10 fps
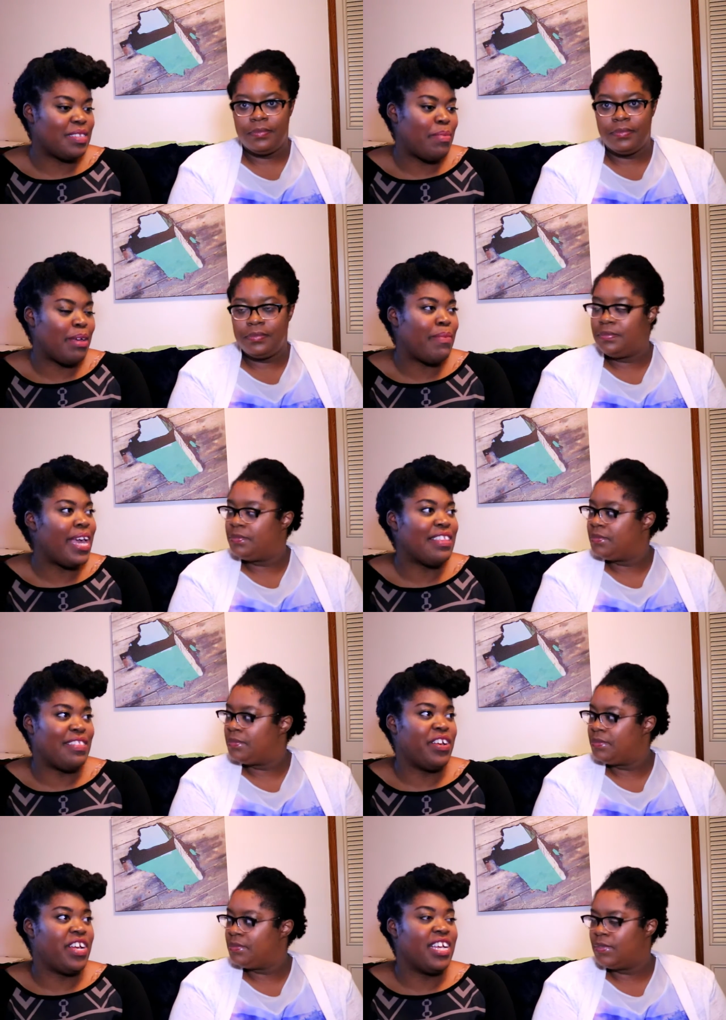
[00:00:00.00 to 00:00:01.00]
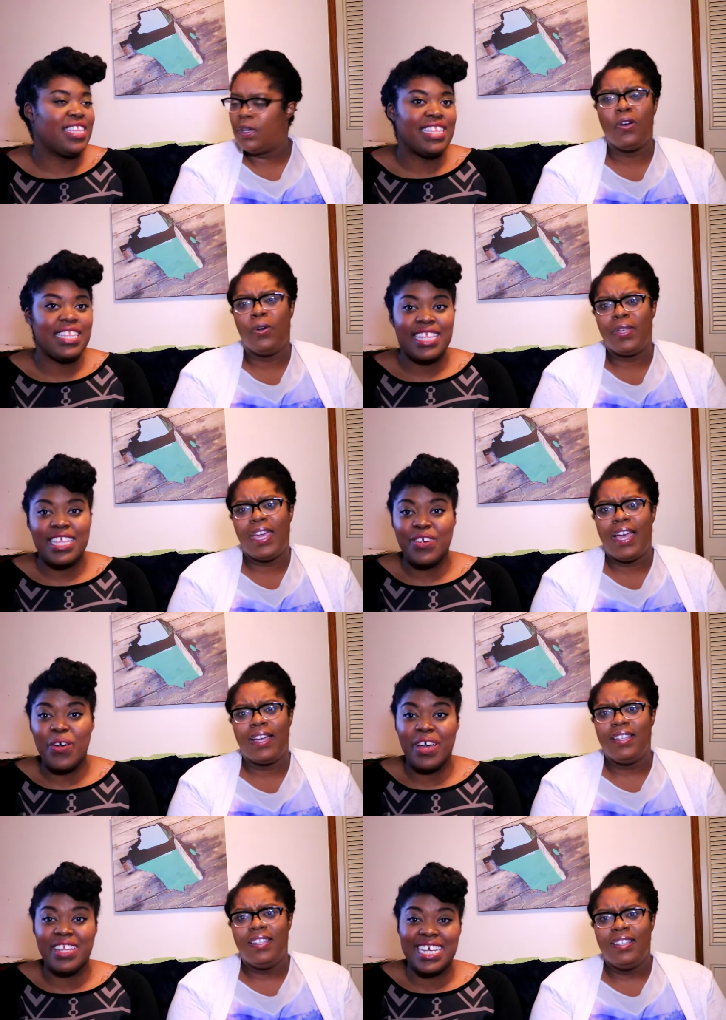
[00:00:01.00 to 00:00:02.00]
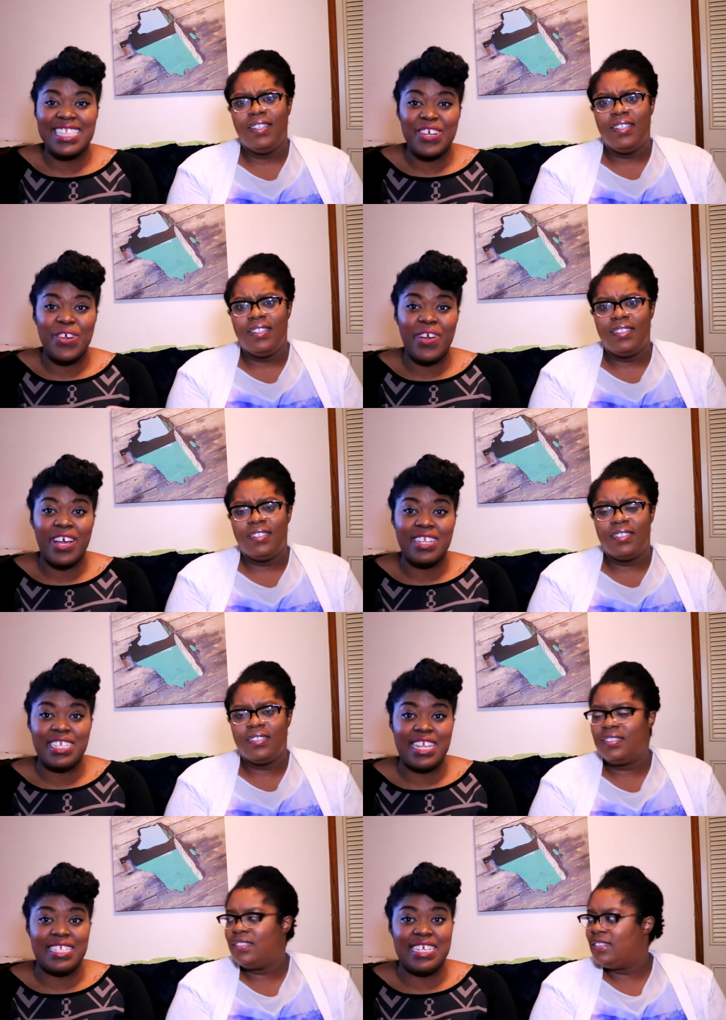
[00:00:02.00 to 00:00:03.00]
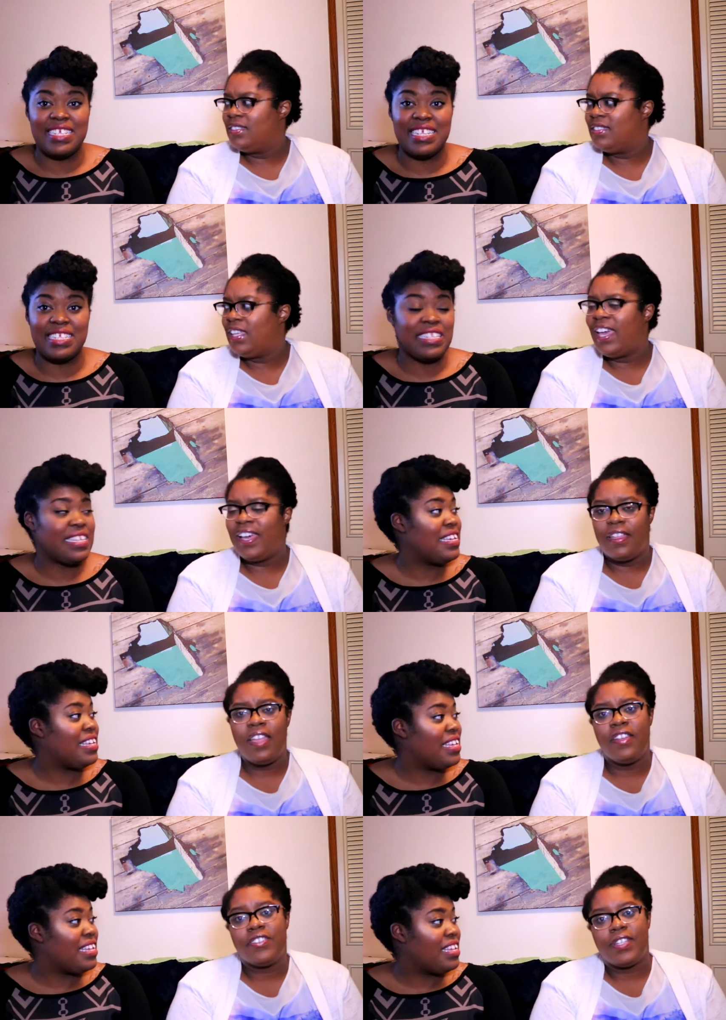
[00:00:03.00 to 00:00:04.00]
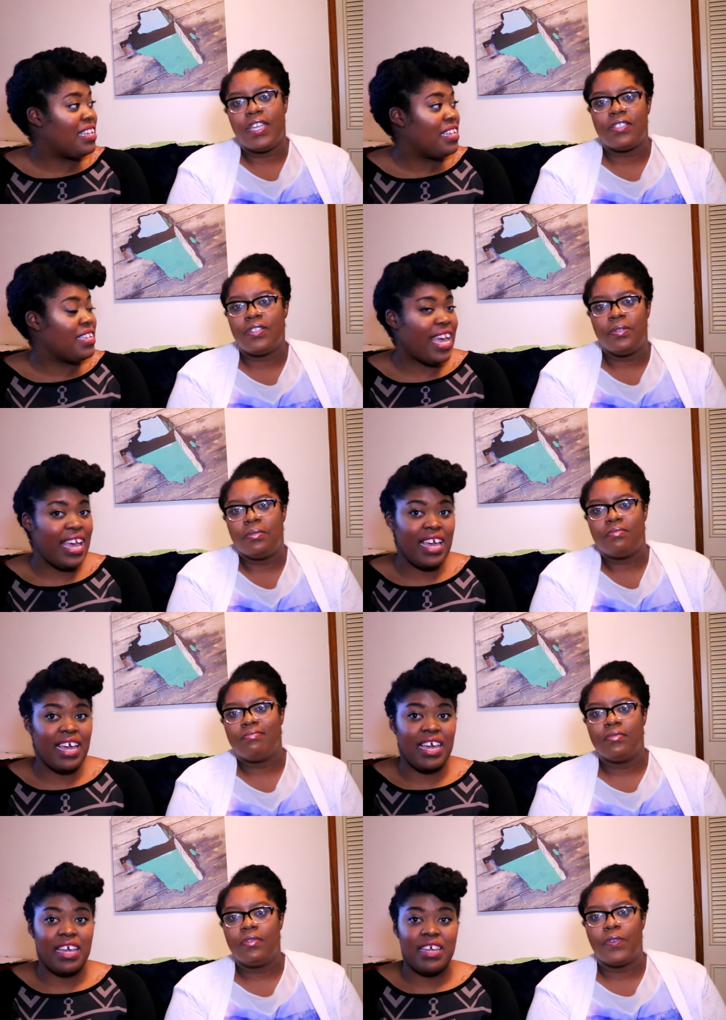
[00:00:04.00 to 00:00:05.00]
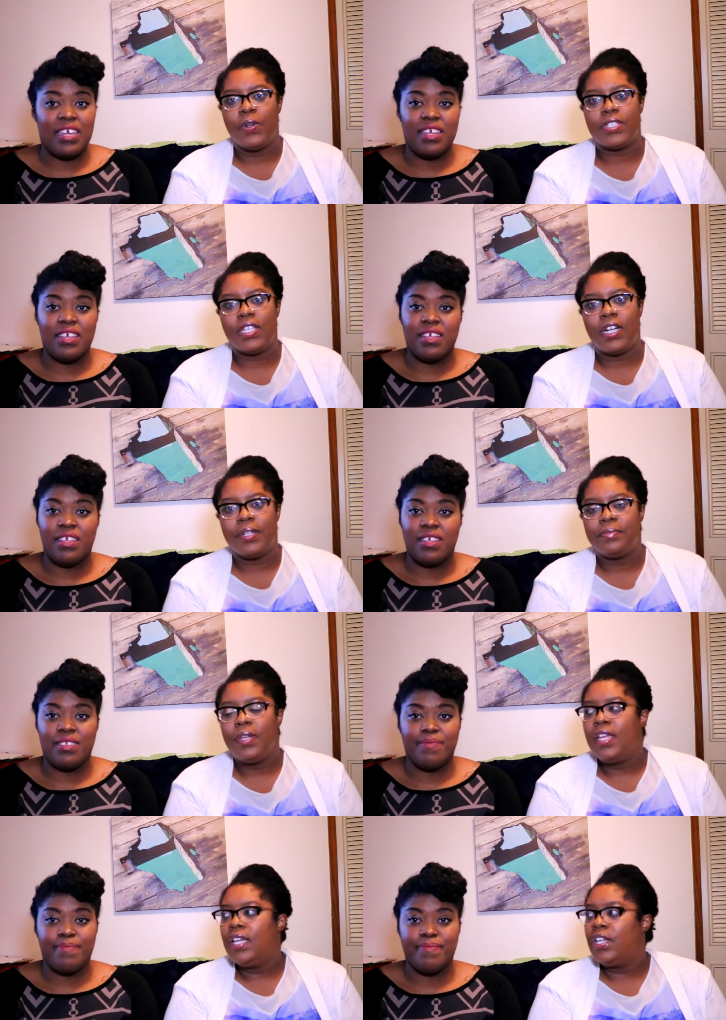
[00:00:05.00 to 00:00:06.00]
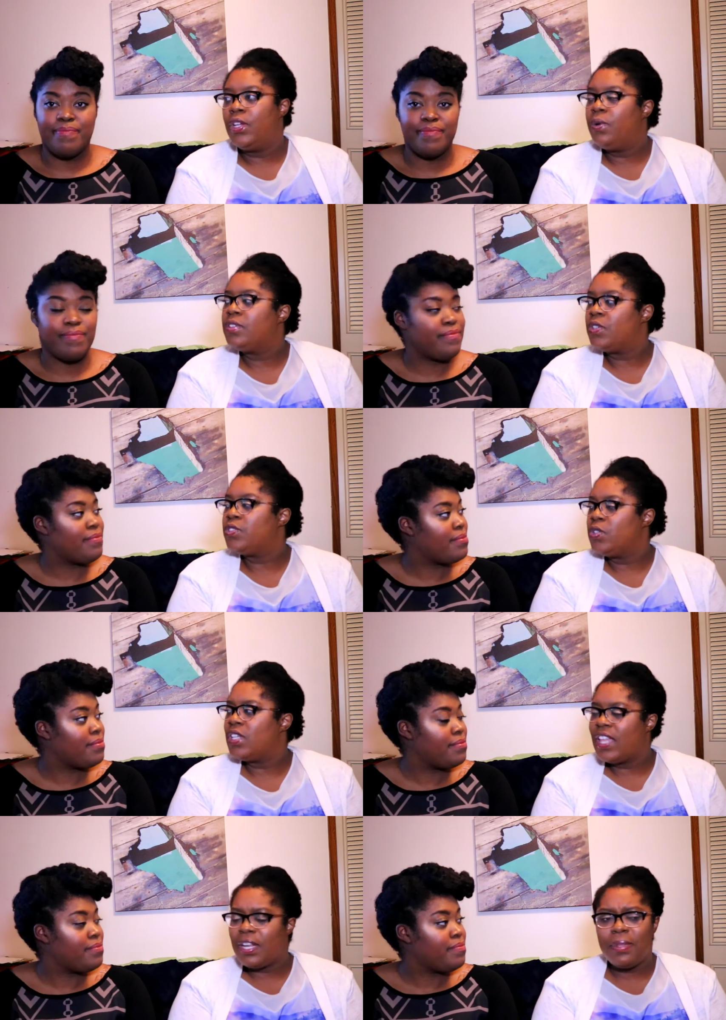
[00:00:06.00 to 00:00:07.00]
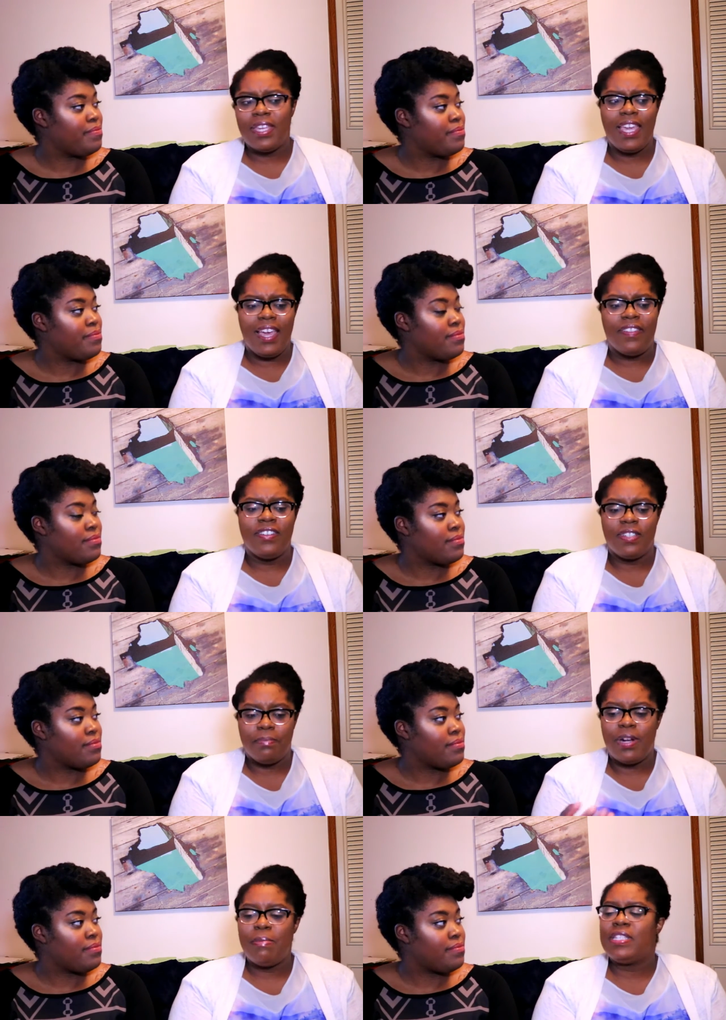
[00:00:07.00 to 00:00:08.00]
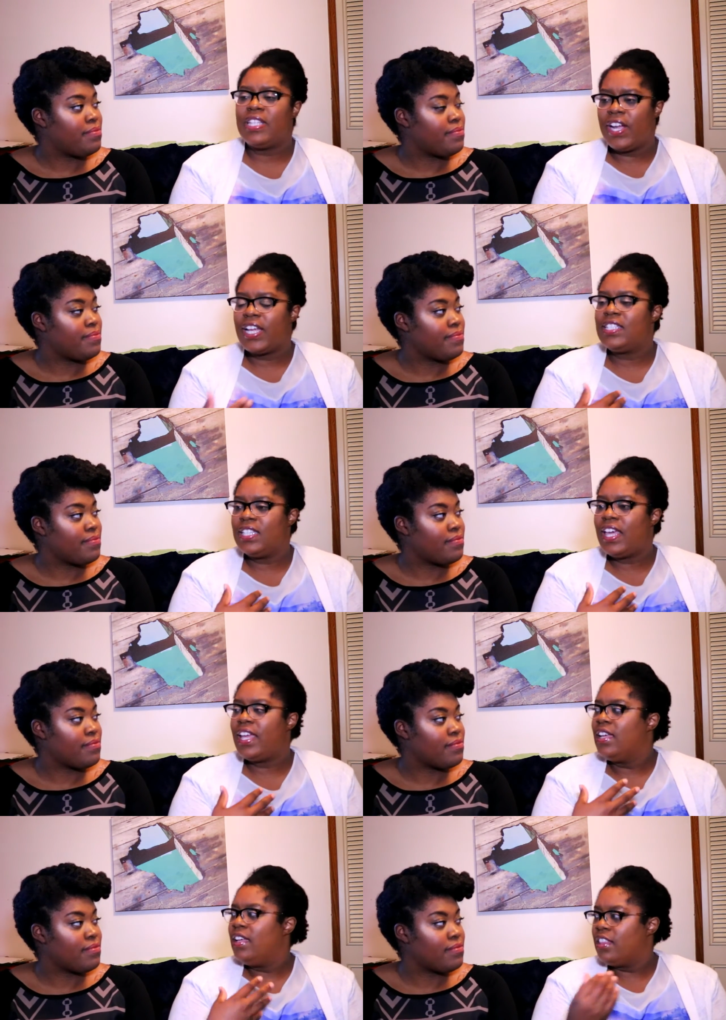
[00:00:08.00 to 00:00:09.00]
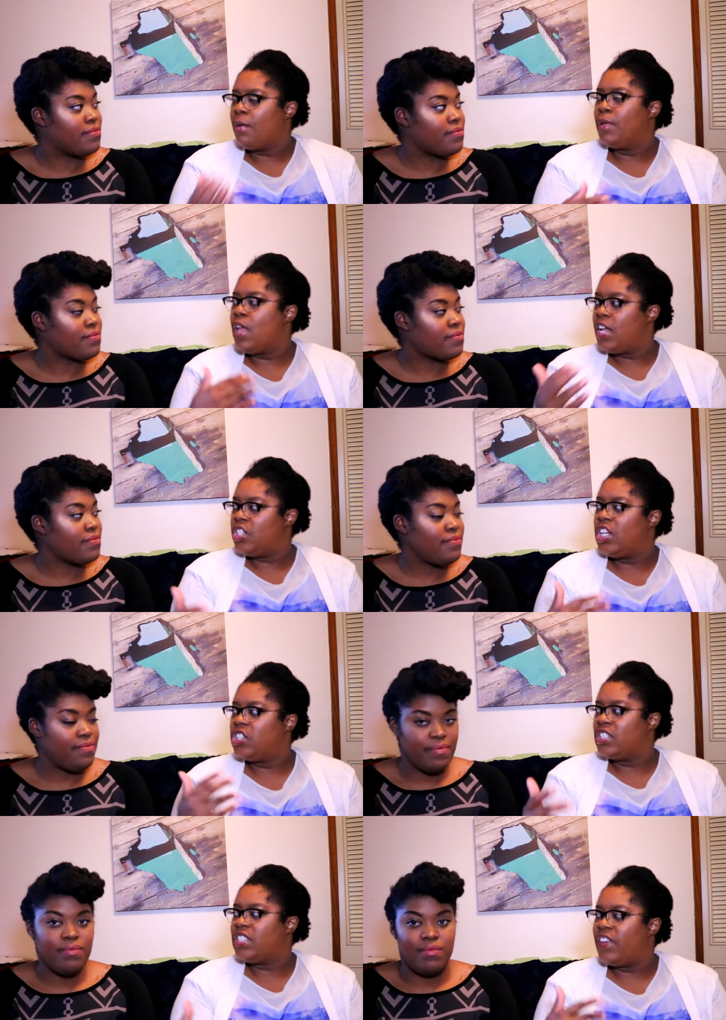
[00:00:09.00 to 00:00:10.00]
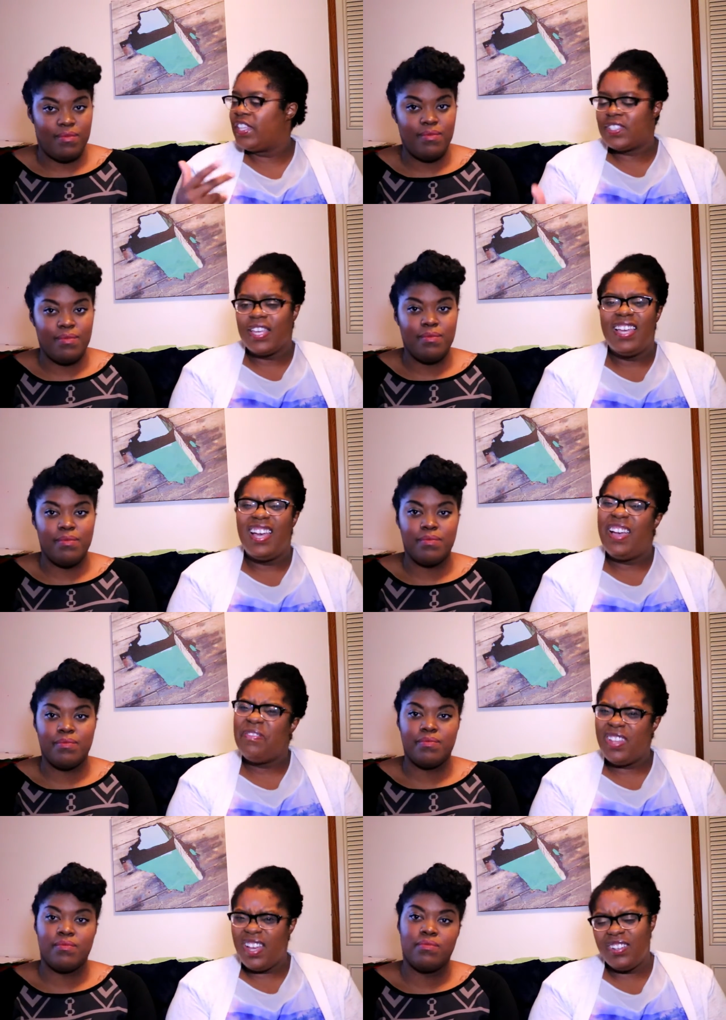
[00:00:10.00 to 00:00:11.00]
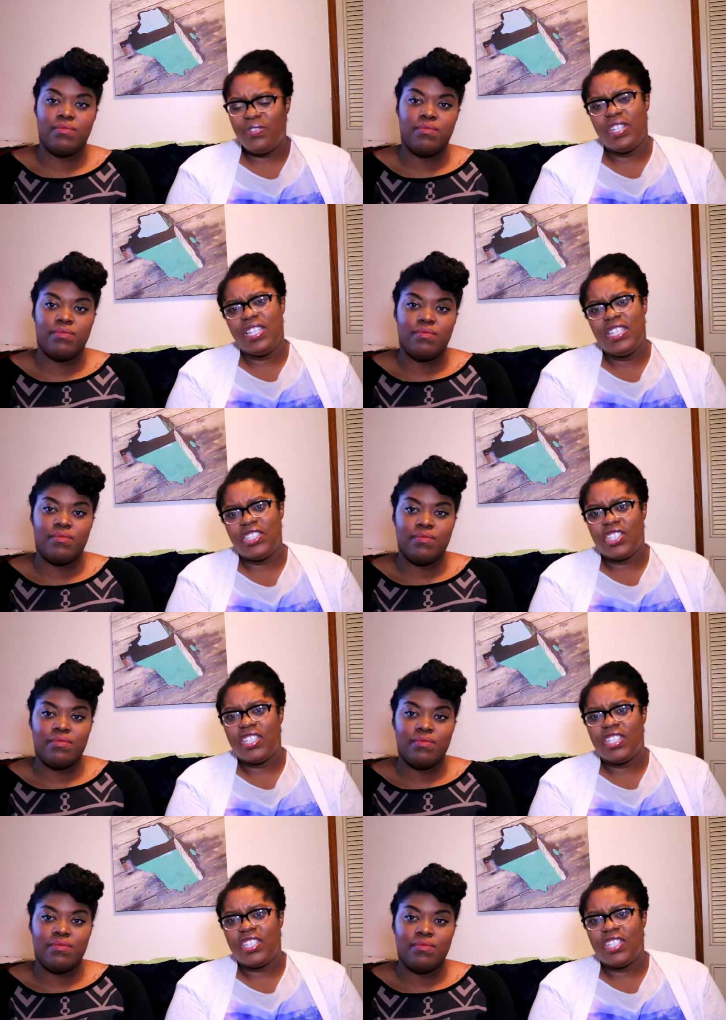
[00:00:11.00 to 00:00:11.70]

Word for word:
Speaker 1: The Big Bang Theory. Oh yeah. They're going on like they're going on ten seasons. Yeah, and they're six. So yeah. Of course they are.
Speaker 2: You know, so shows like that, I'm like, yeah, there's a premise there. I can see that the plot changing and stuff like this. I'm not really sure